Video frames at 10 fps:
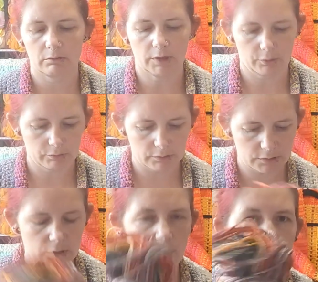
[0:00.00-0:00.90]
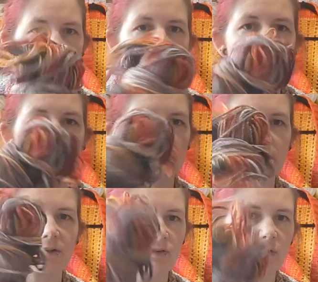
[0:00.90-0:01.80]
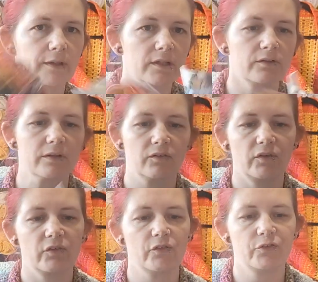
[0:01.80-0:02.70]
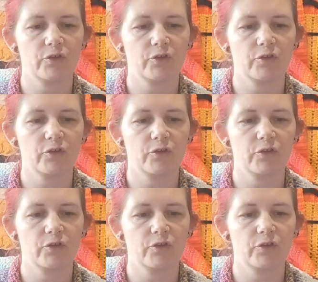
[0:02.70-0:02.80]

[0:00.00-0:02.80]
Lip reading: no, so it's not this, because this is